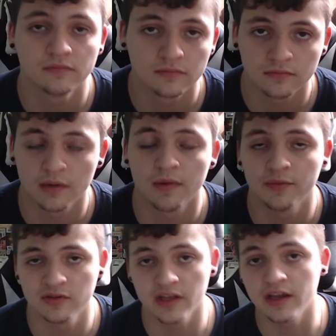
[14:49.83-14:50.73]
my mom
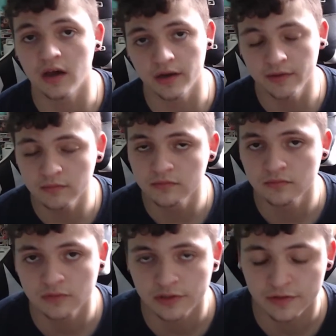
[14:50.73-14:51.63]
was late on it.
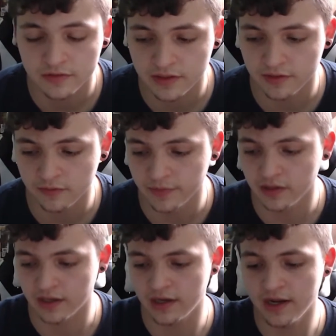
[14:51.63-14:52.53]
She didn't send it to me.
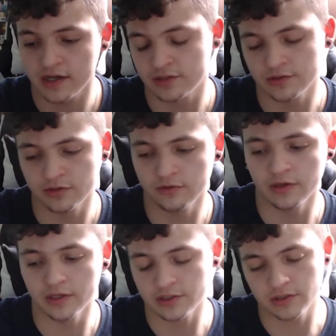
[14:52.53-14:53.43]
Like I asked her to,
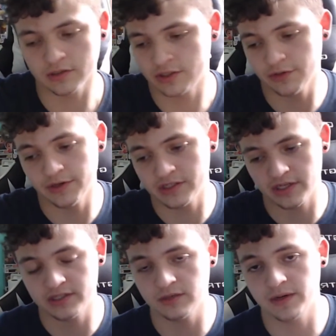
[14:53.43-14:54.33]
and then she already
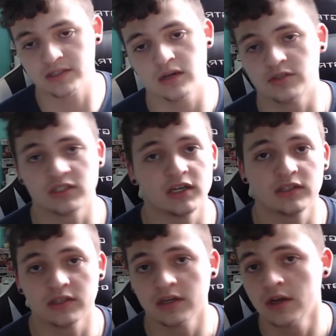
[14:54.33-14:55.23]
sent it. By the time she sent
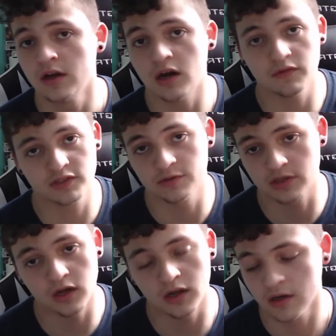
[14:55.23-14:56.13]
it, officer was
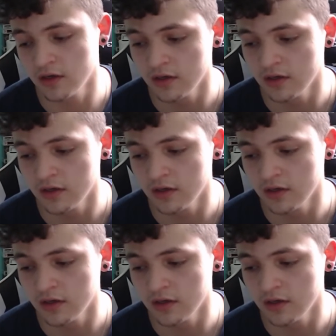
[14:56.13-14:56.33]
gone.